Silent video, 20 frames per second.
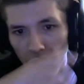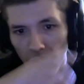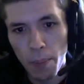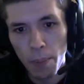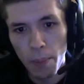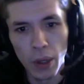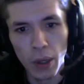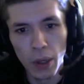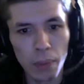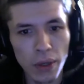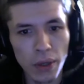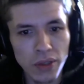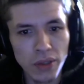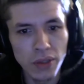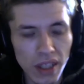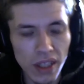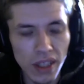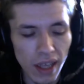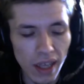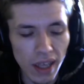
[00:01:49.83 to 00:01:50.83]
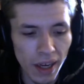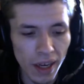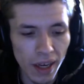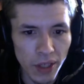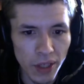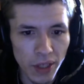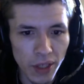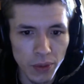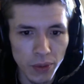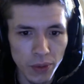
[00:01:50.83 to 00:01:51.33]
most of the animes
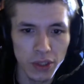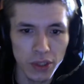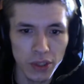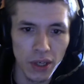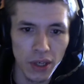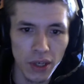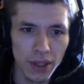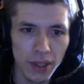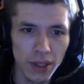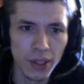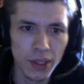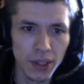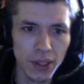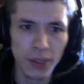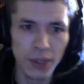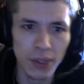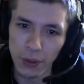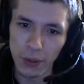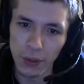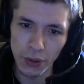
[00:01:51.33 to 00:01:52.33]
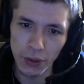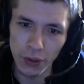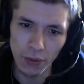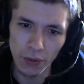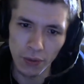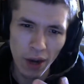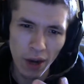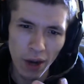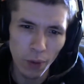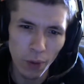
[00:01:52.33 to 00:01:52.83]
when you start, you
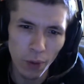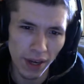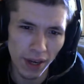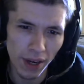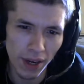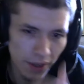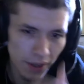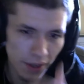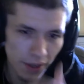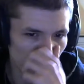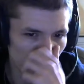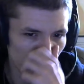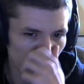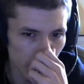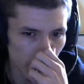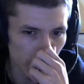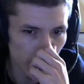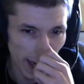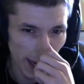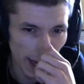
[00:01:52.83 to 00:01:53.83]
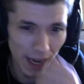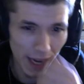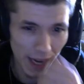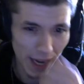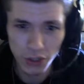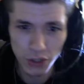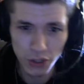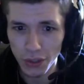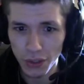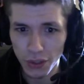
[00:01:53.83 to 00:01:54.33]
right away you're either
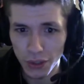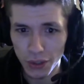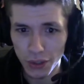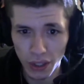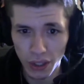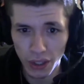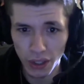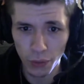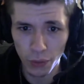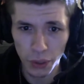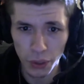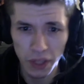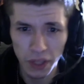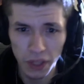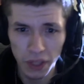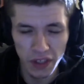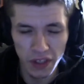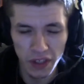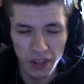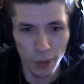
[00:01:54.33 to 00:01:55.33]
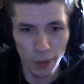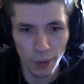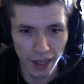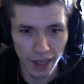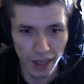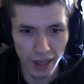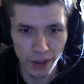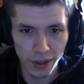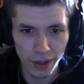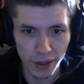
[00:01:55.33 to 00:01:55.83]
introduced to a really invincible
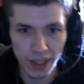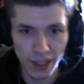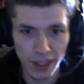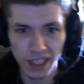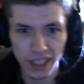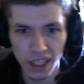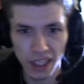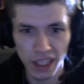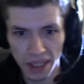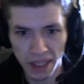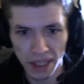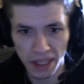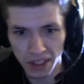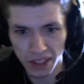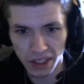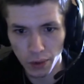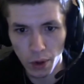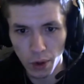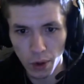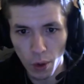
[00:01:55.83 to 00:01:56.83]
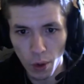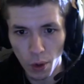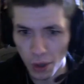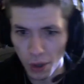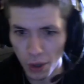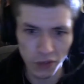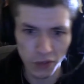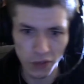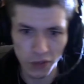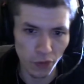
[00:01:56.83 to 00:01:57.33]
character that's going to basically work
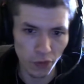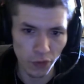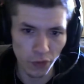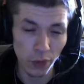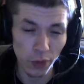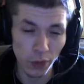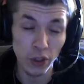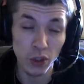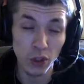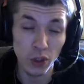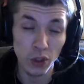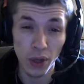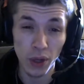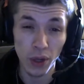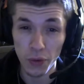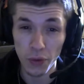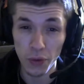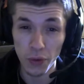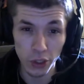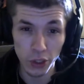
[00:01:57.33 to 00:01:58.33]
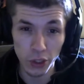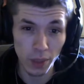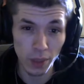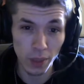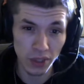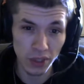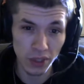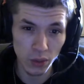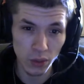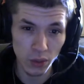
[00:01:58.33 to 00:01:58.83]
his first way through the 100
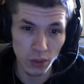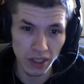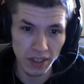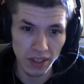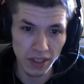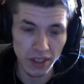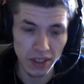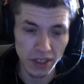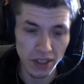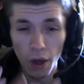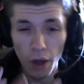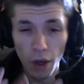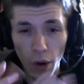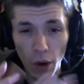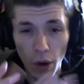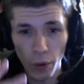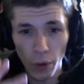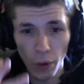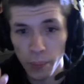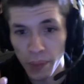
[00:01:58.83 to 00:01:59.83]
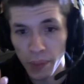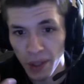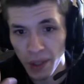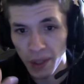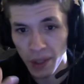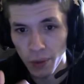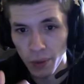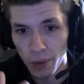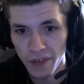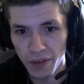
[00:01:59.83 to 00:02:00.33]
episodes with ease, or B,
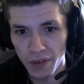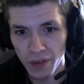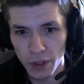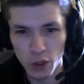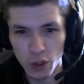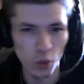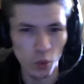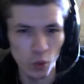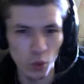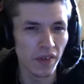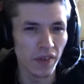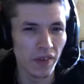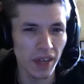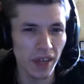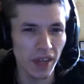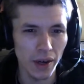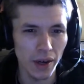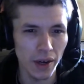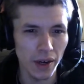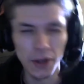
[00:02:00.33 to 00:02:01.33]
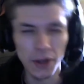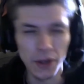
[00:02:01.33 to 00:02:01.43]
we're given this wimp of a character